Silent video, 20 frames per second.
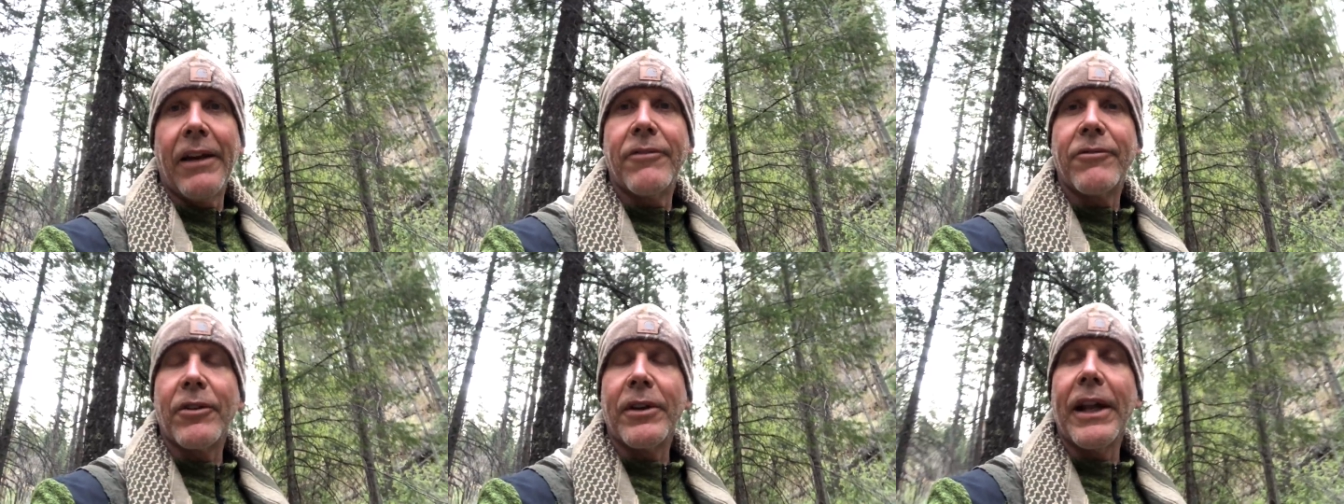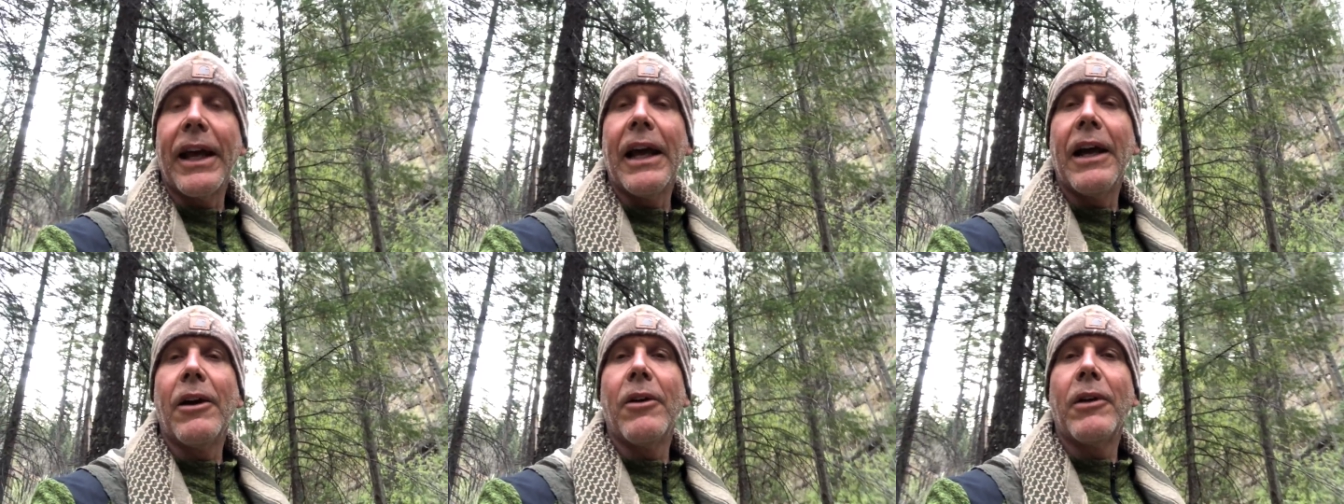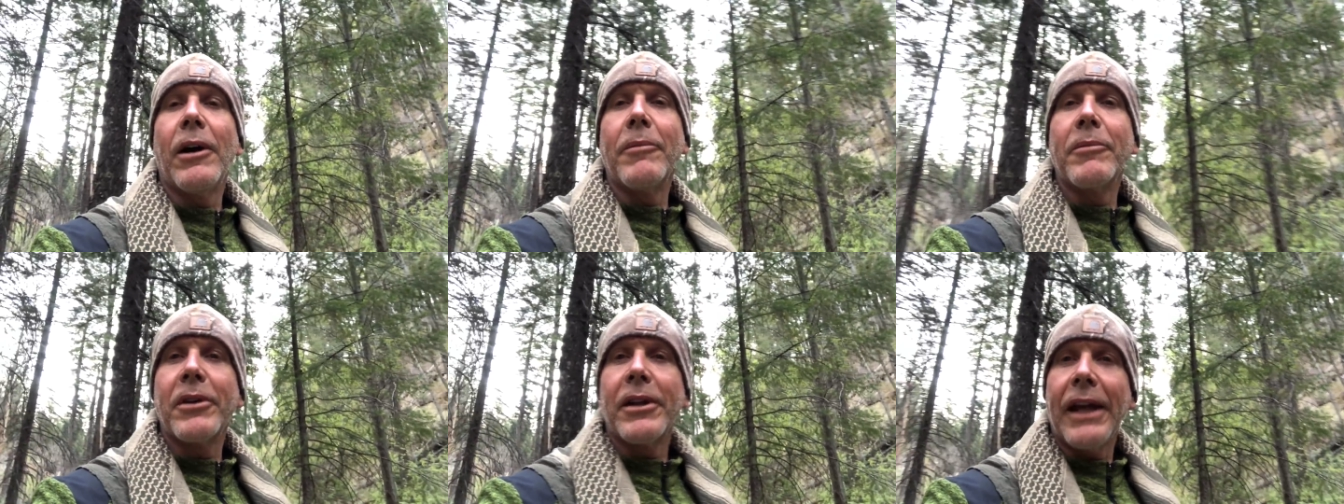For now,
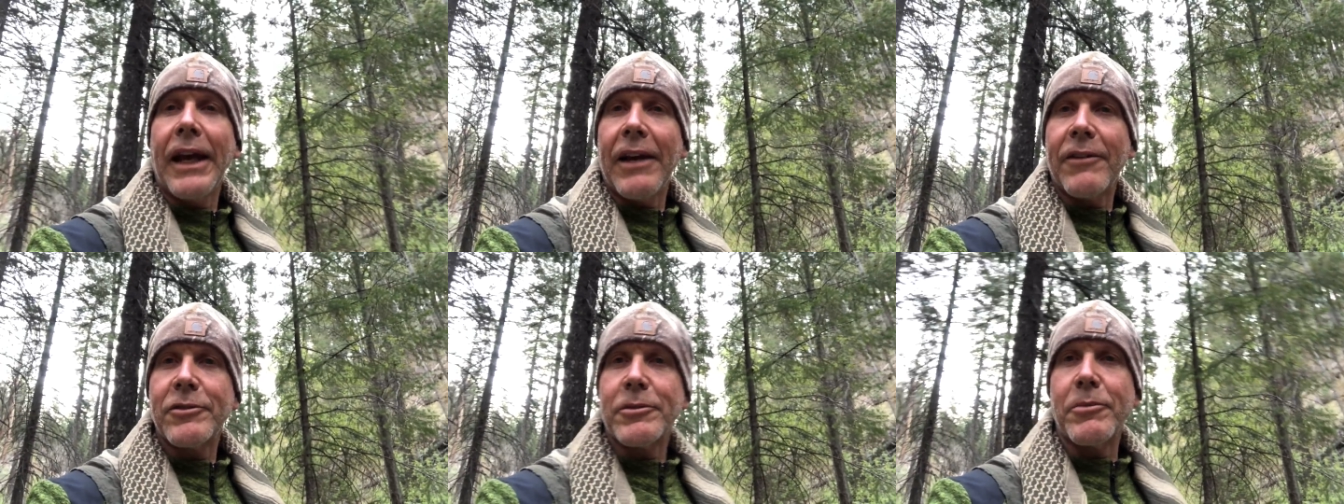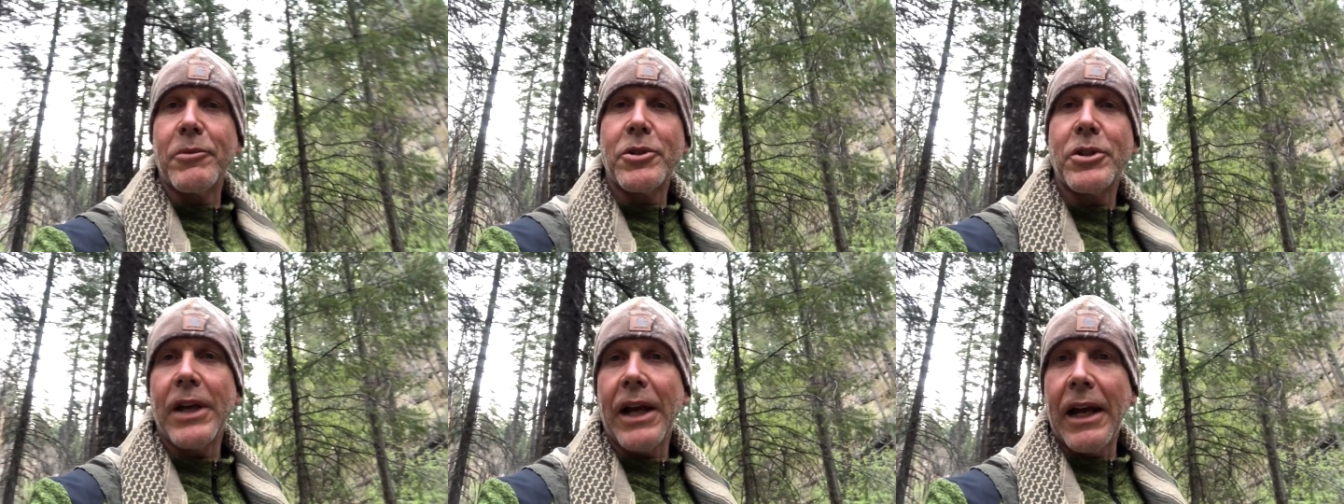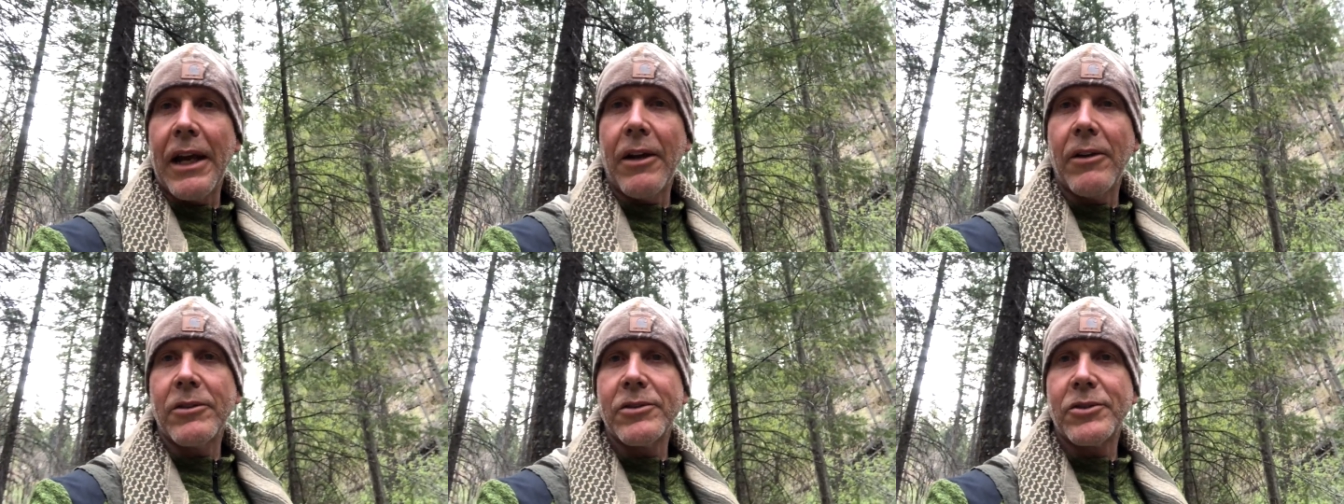I'm gonna have some
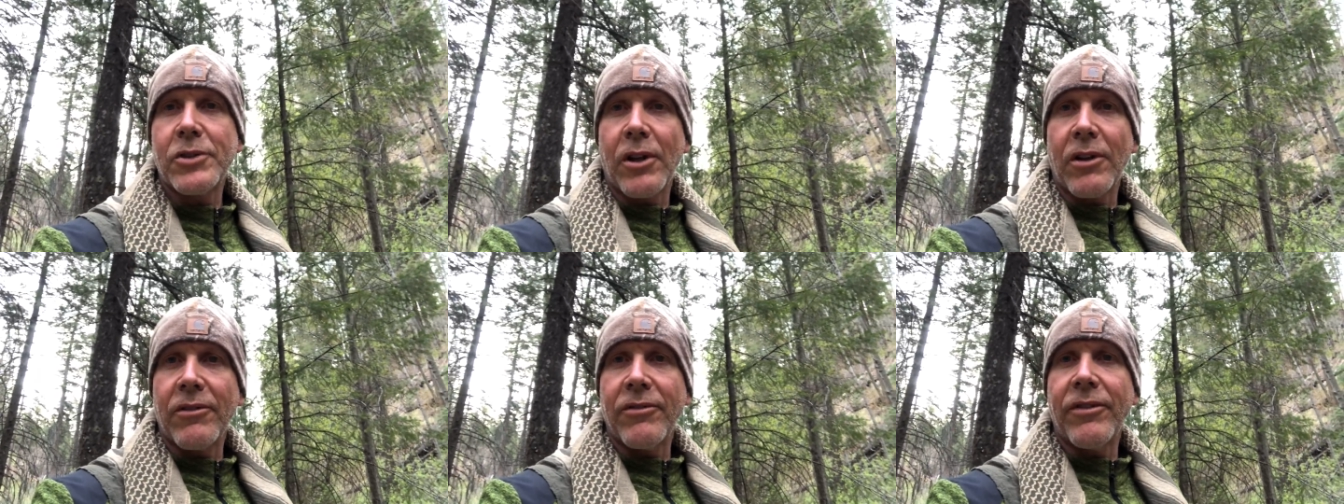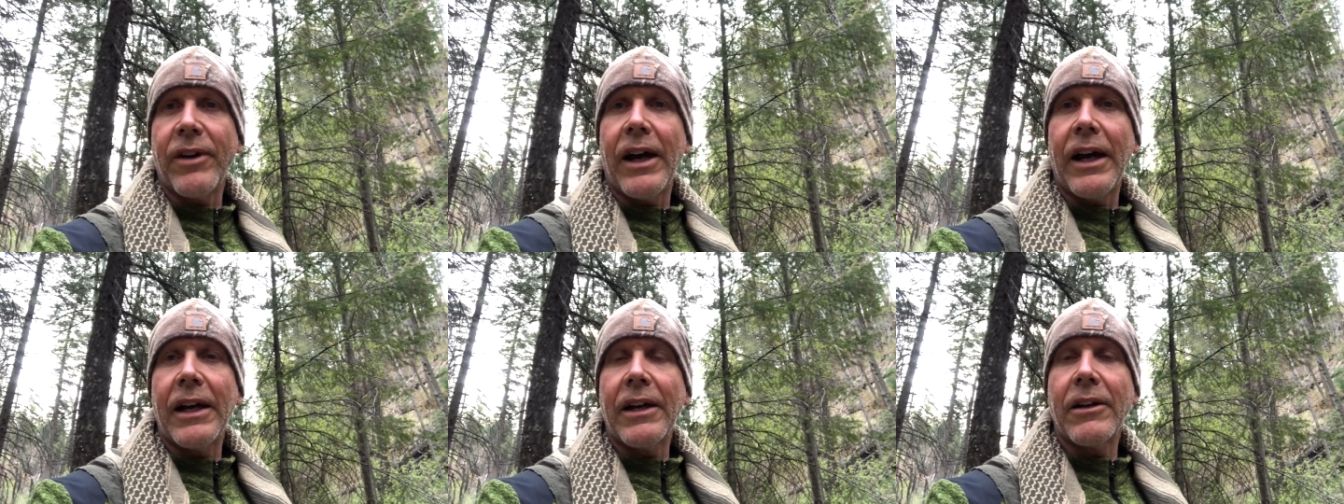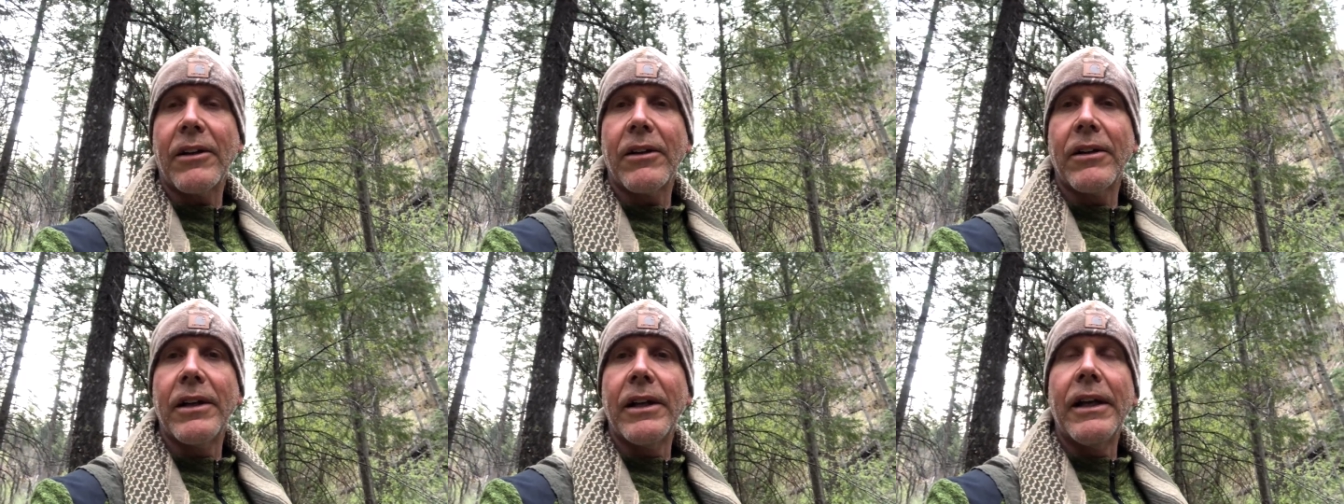chow, start a
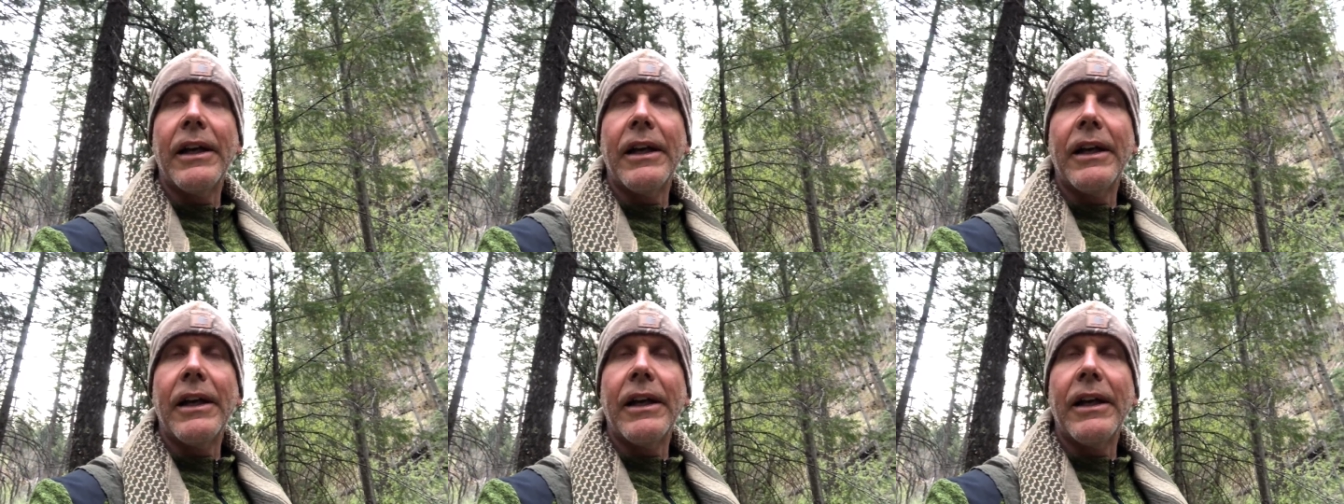fire.